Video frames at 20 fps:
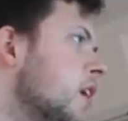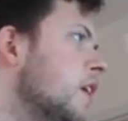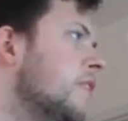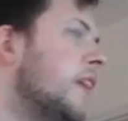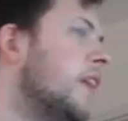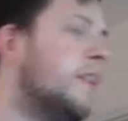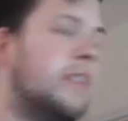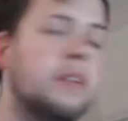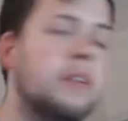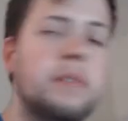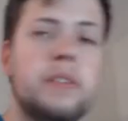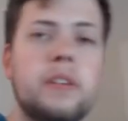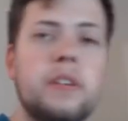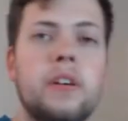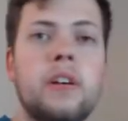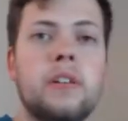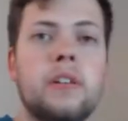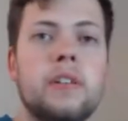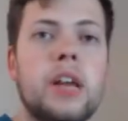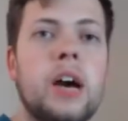Next thing we
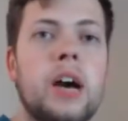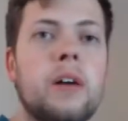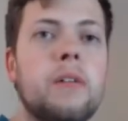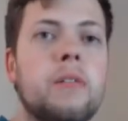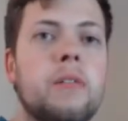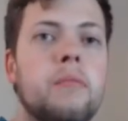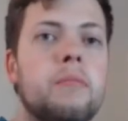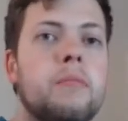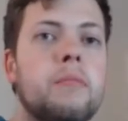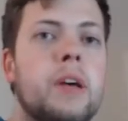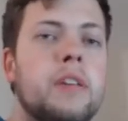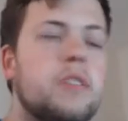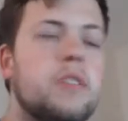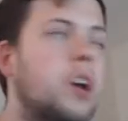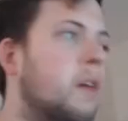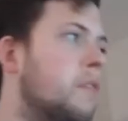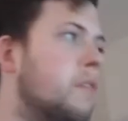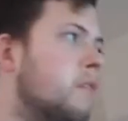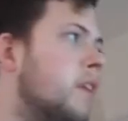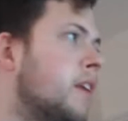do now, let's
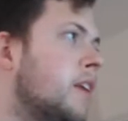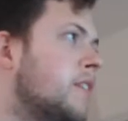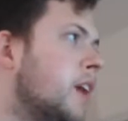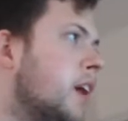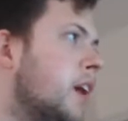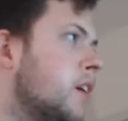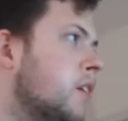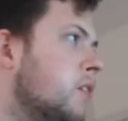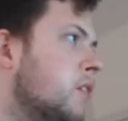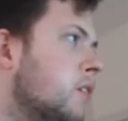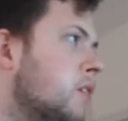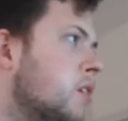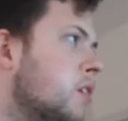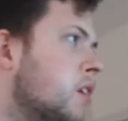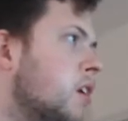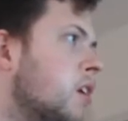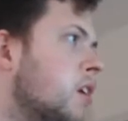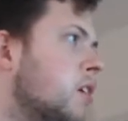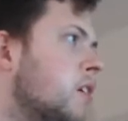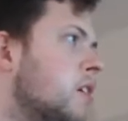start with the rectangle.
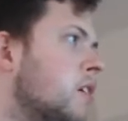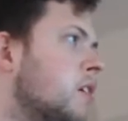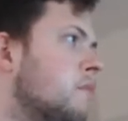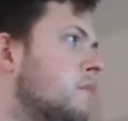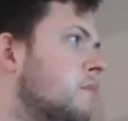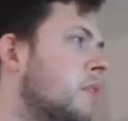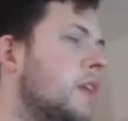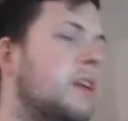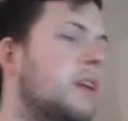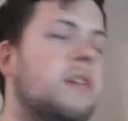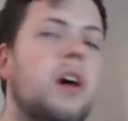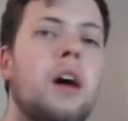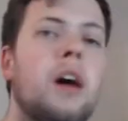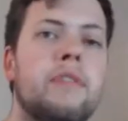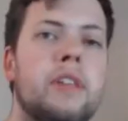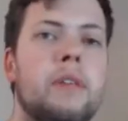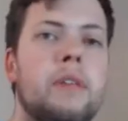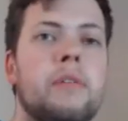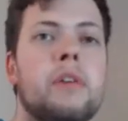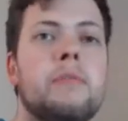But then
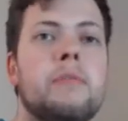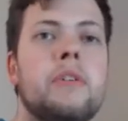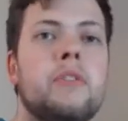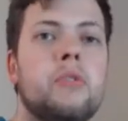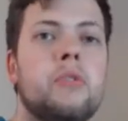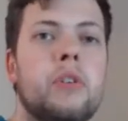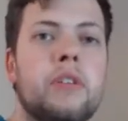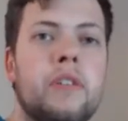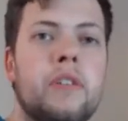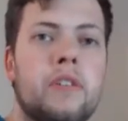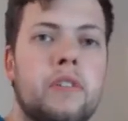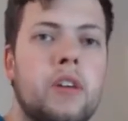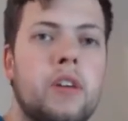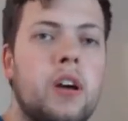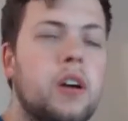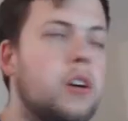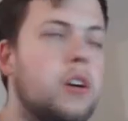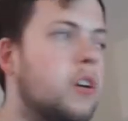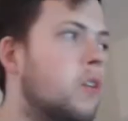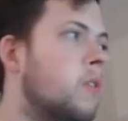after that we're going to be drawing the
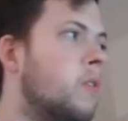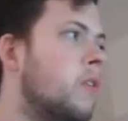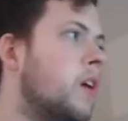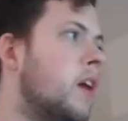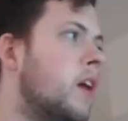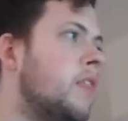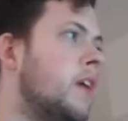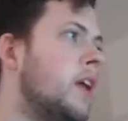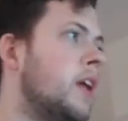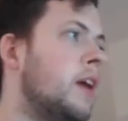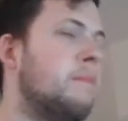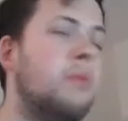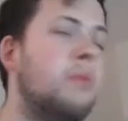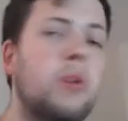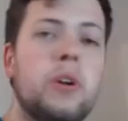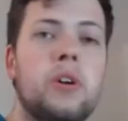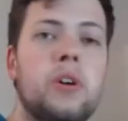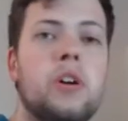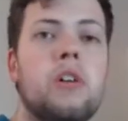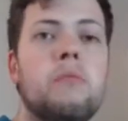circle and then a
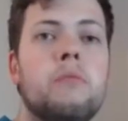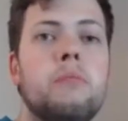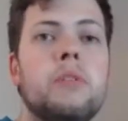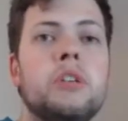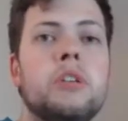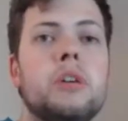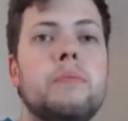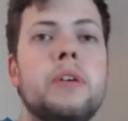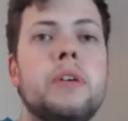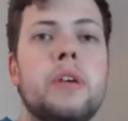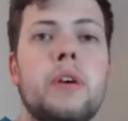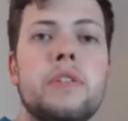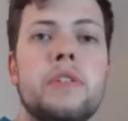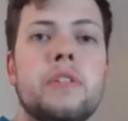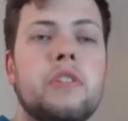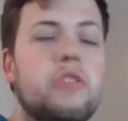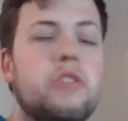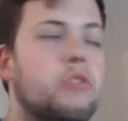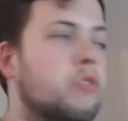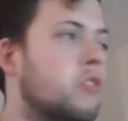polygon, which I'll be
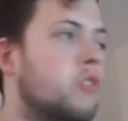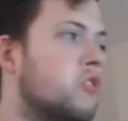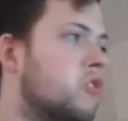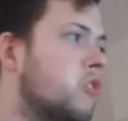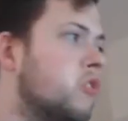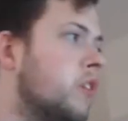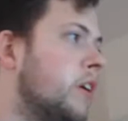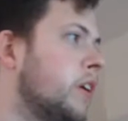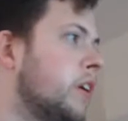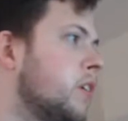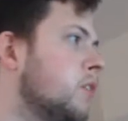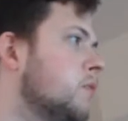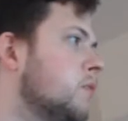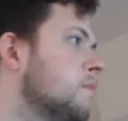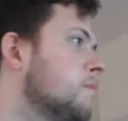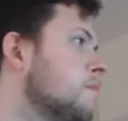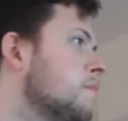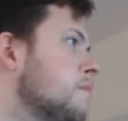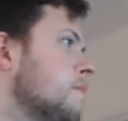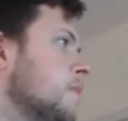using to draw a triangle.
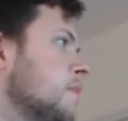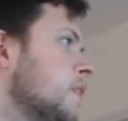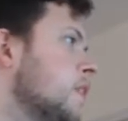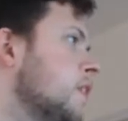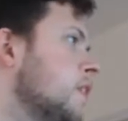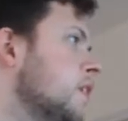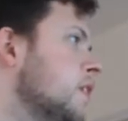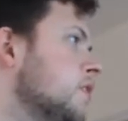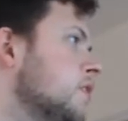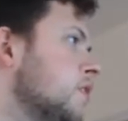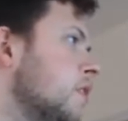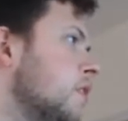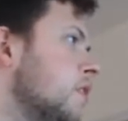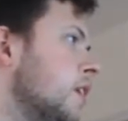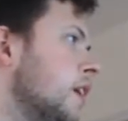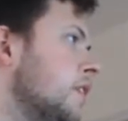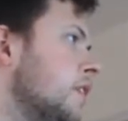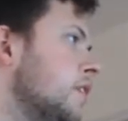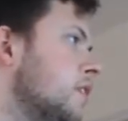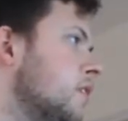So
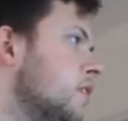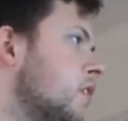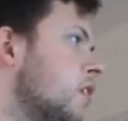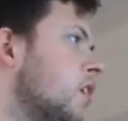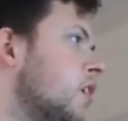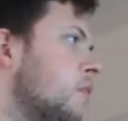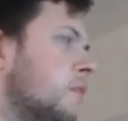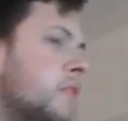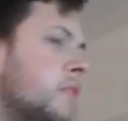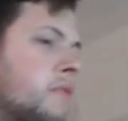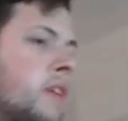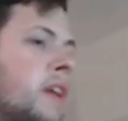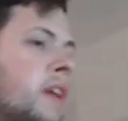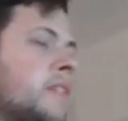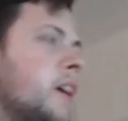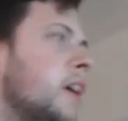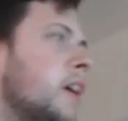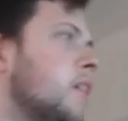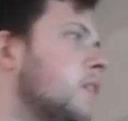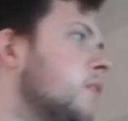let's start with the
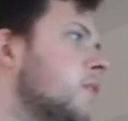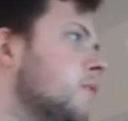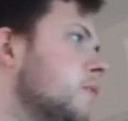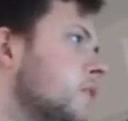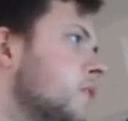rectangle.